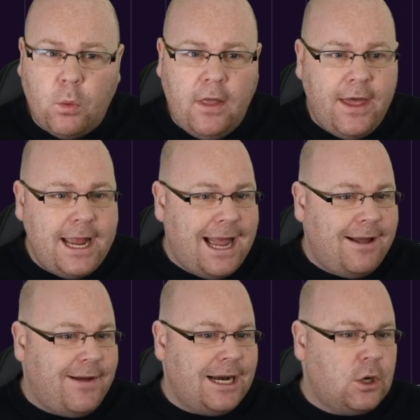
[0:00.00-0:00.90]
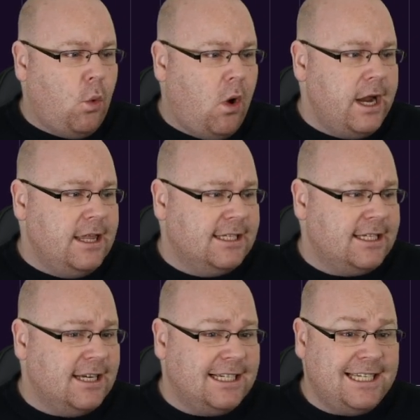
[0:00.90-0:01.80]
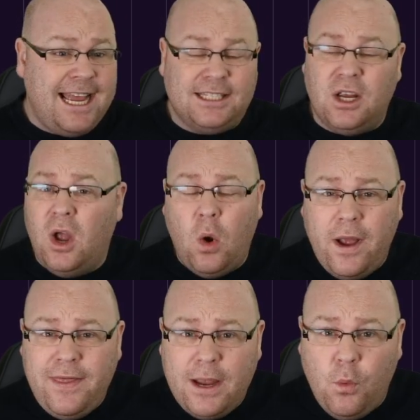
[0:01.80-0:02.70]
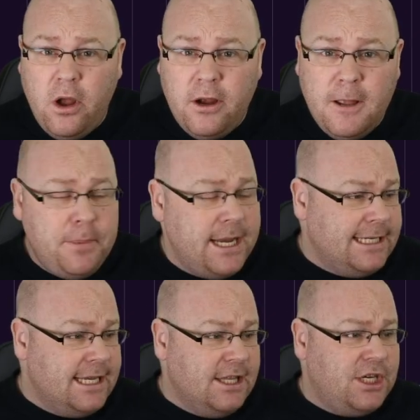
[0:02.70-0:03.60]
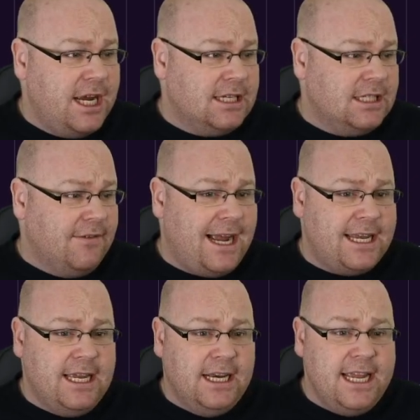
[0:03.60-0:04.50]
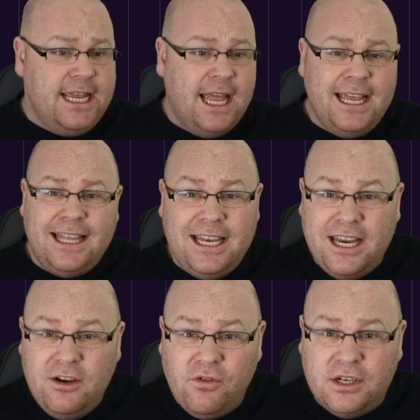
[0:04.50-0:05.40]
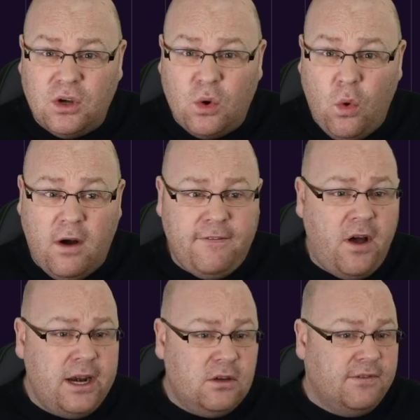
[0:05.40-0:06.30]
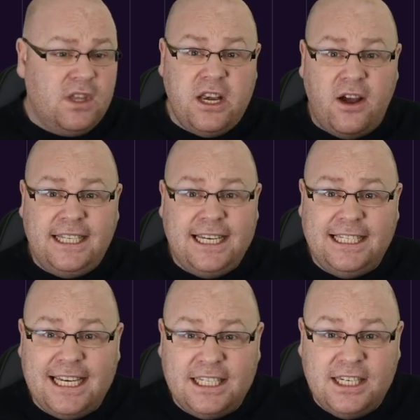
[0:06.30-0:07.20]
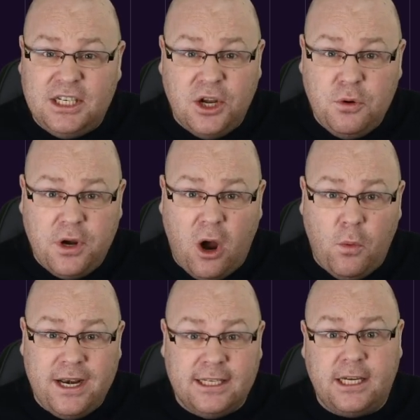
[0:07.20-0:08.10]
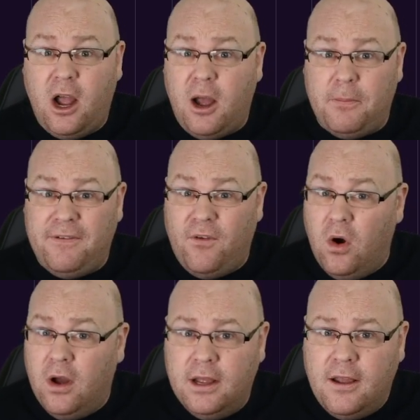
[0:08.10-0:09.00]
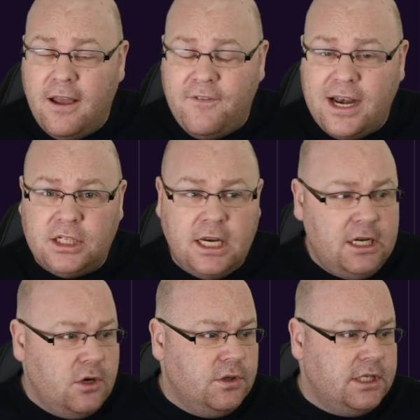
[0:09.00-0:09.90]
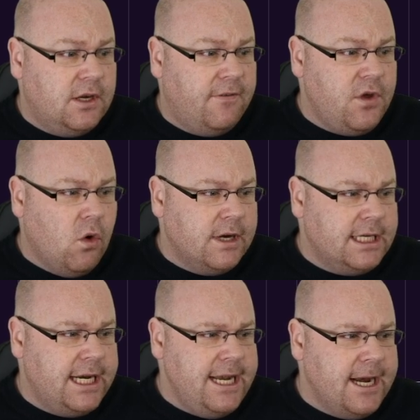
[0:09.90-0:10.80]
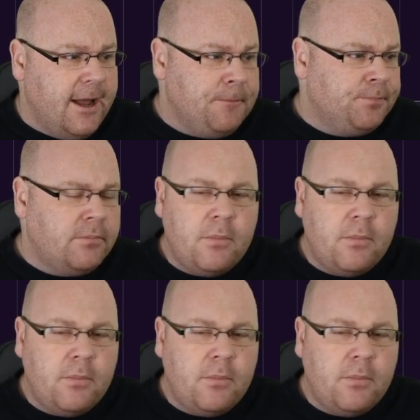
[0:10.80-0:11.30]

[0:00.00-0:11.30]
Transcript: well, they have had quite the success. When they were competing in the Czechoslovakian League, they did reach the quarterfinals of the 1962 Cup Winners' Cup before eventually losing to Fiorentina,